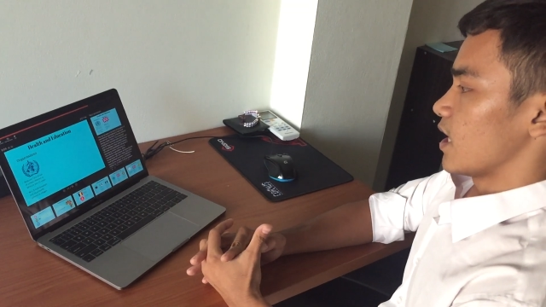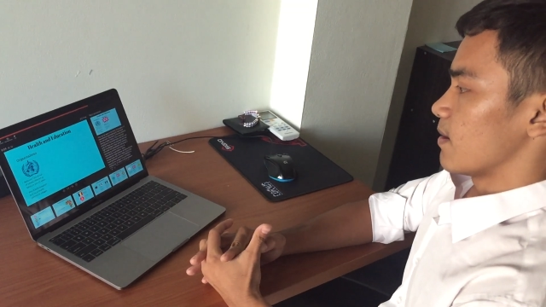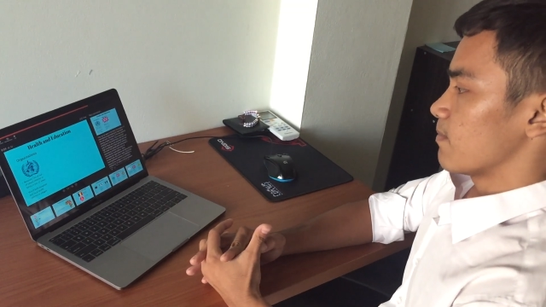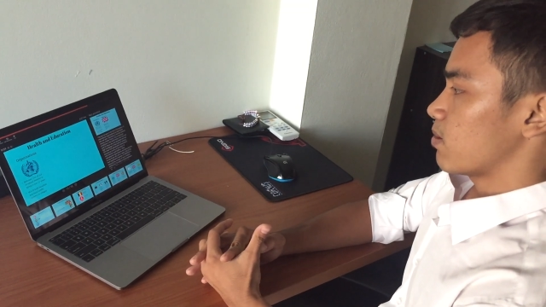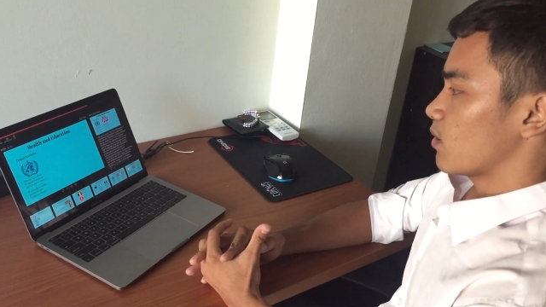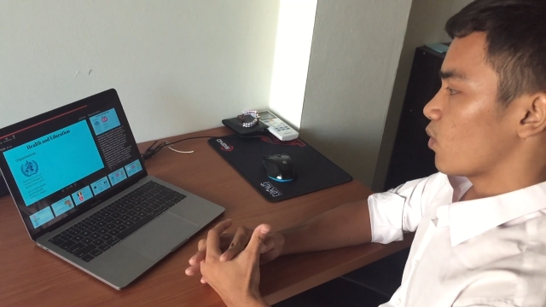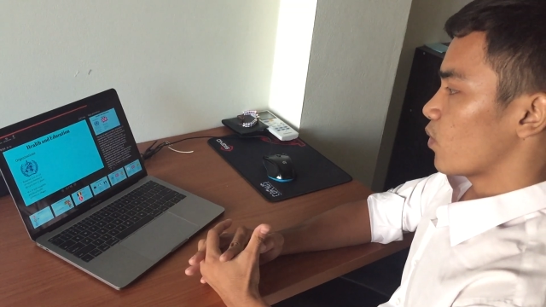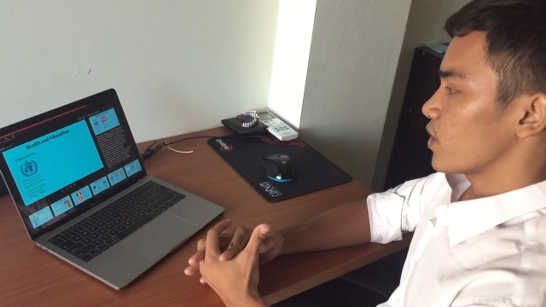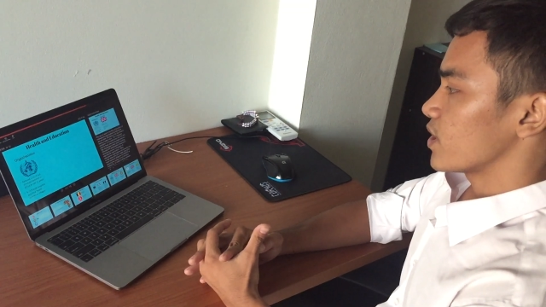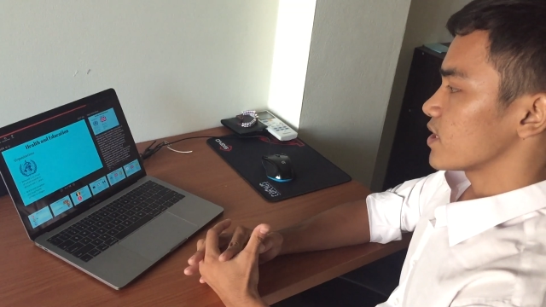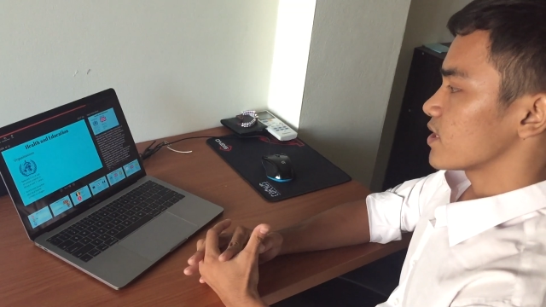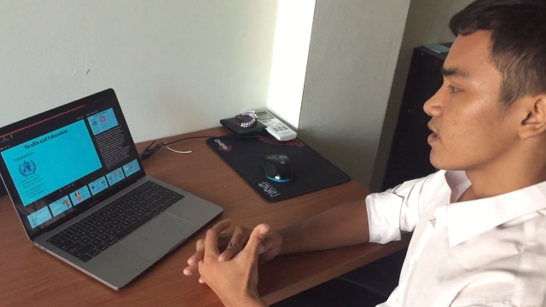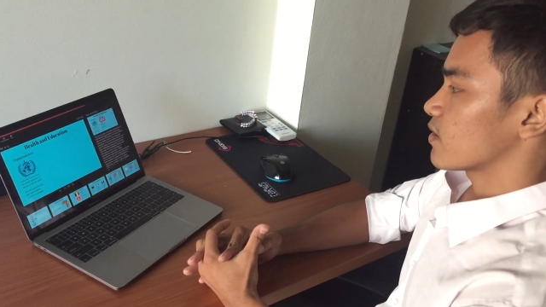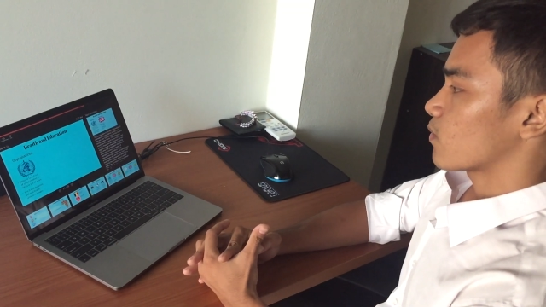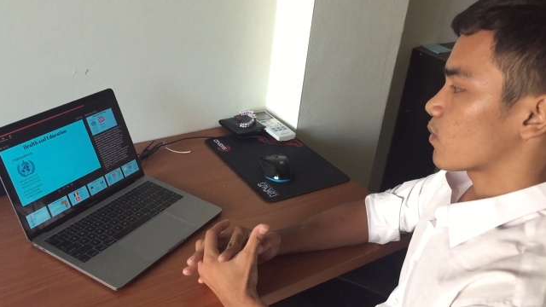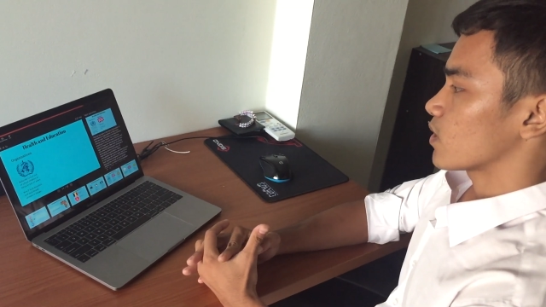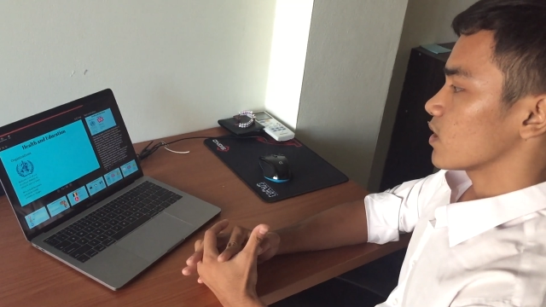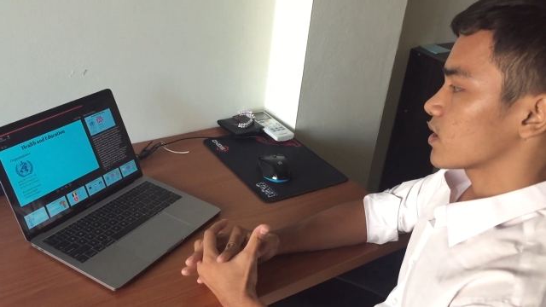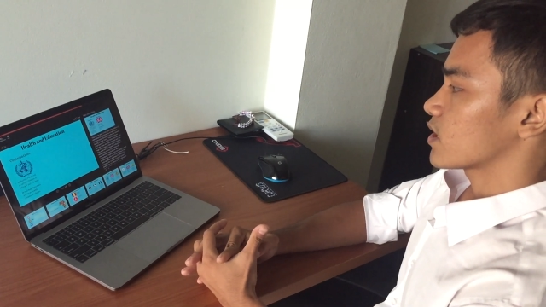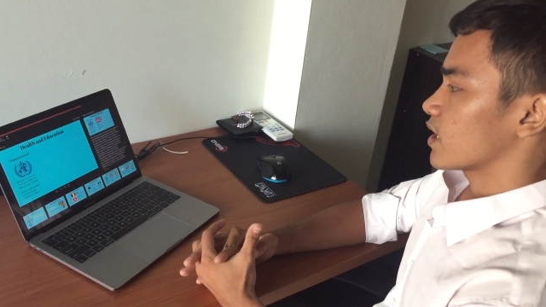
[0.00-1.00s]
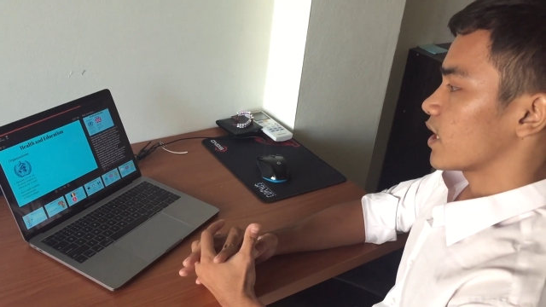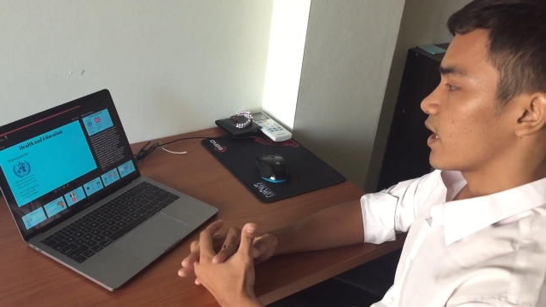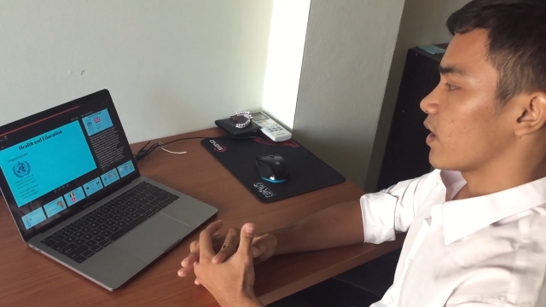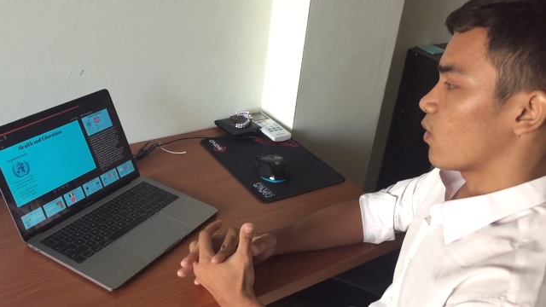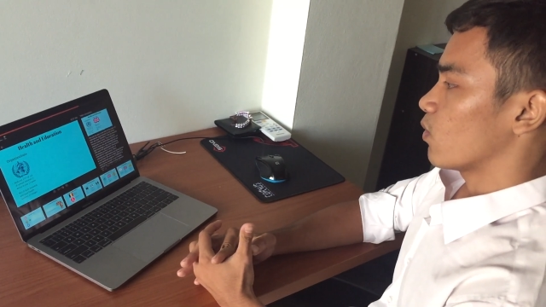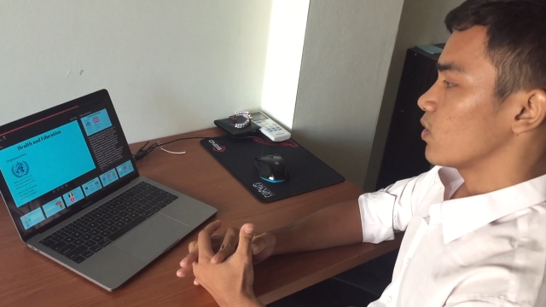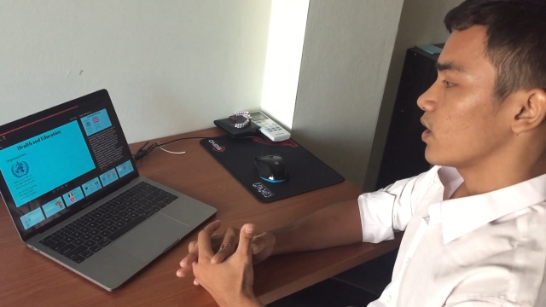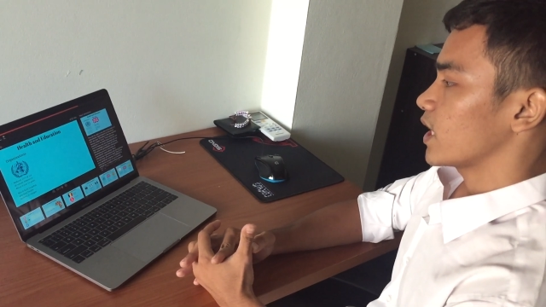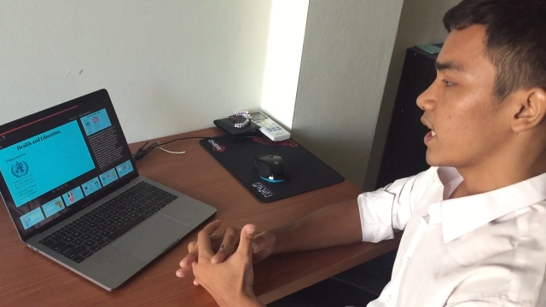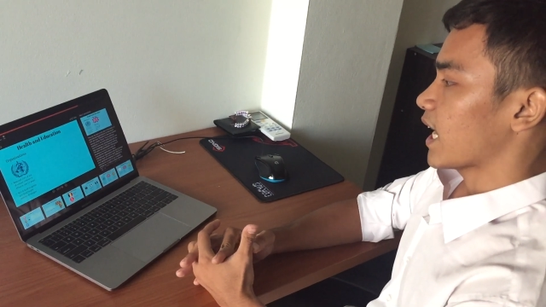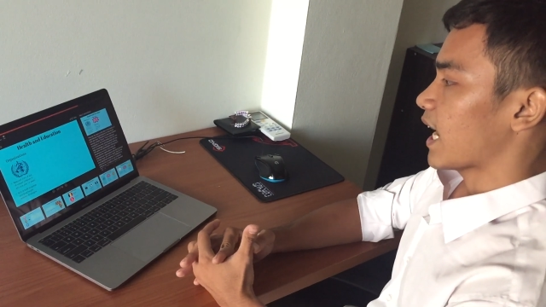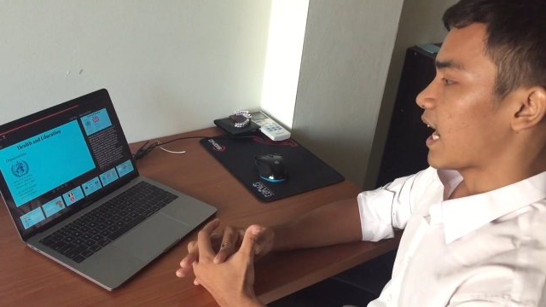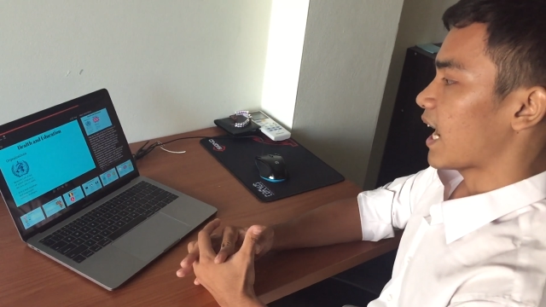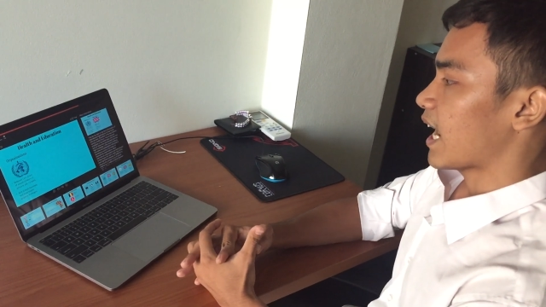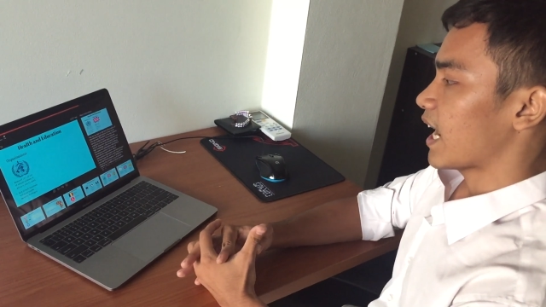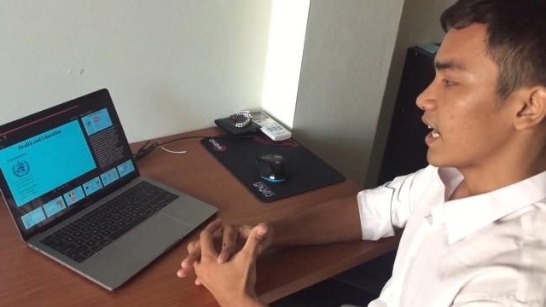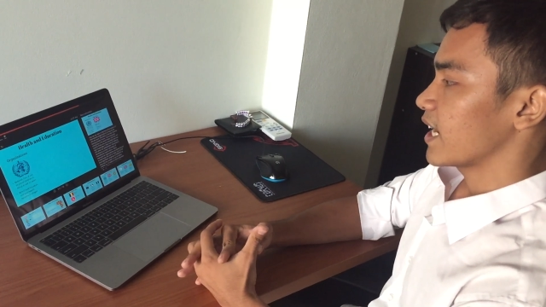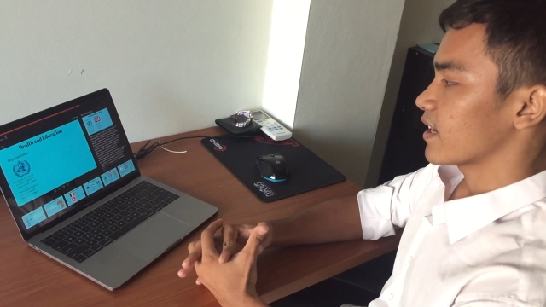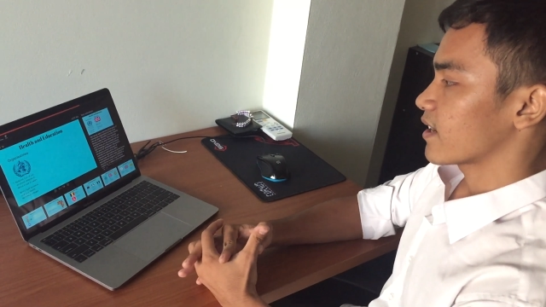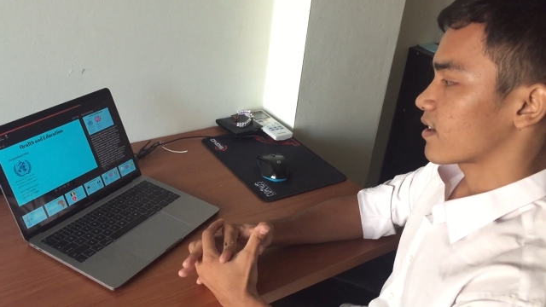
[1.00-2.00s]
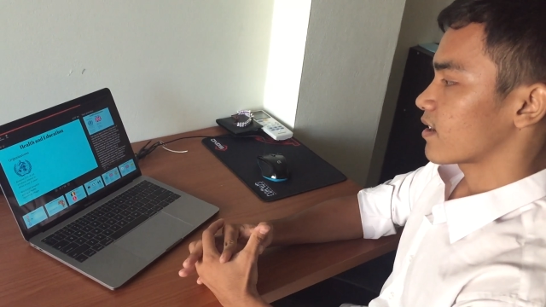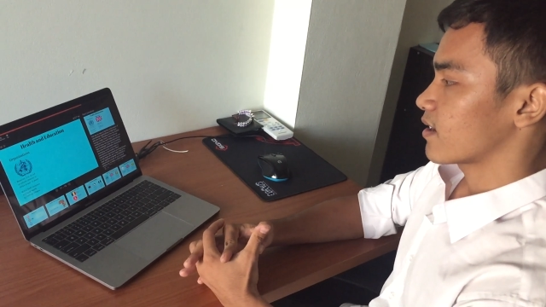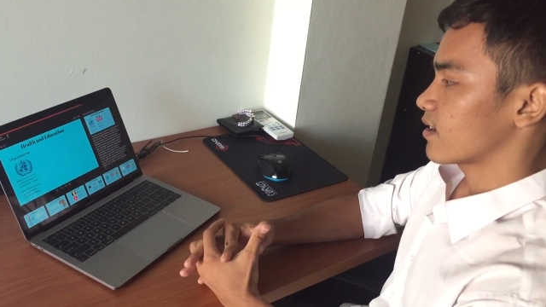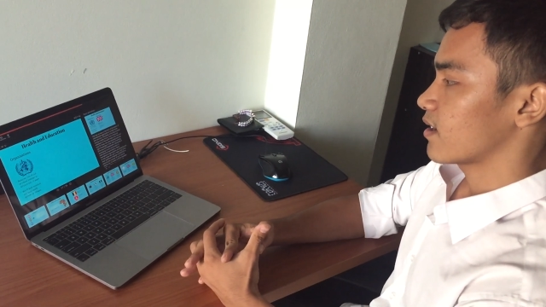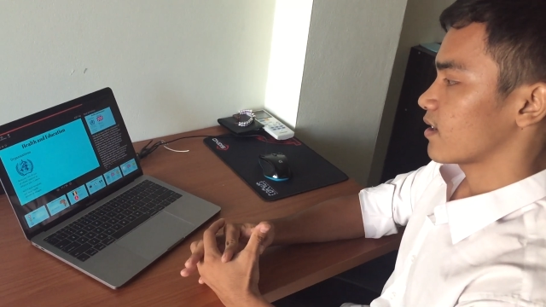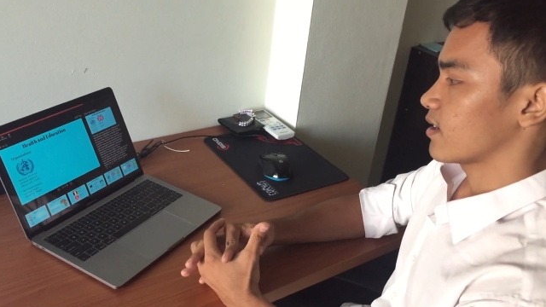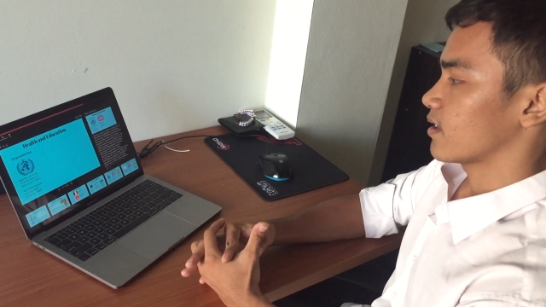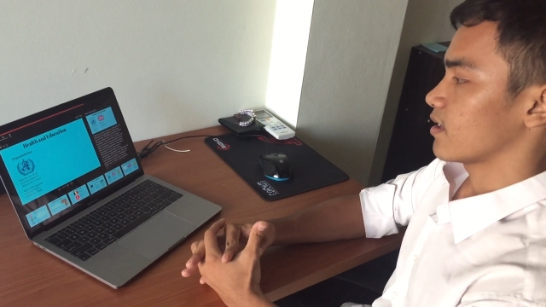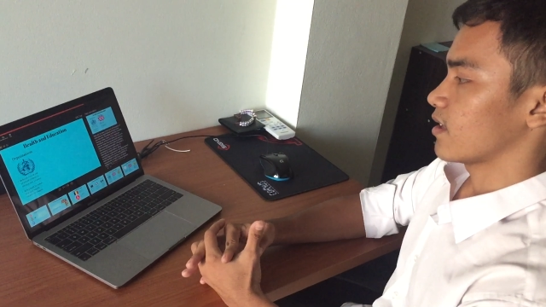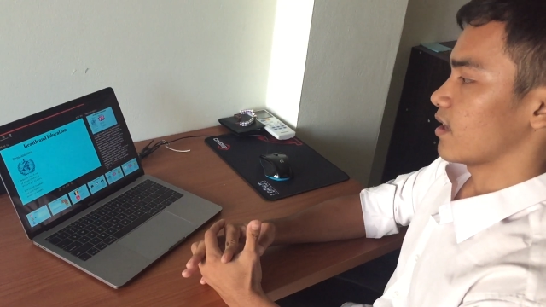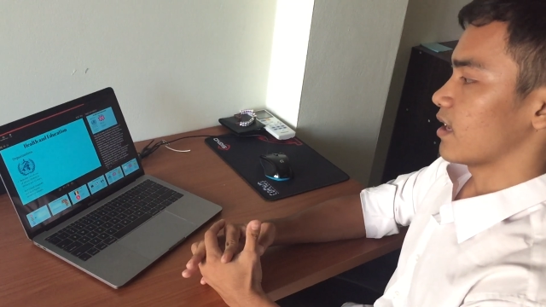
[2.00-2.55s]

employees in the world today only hire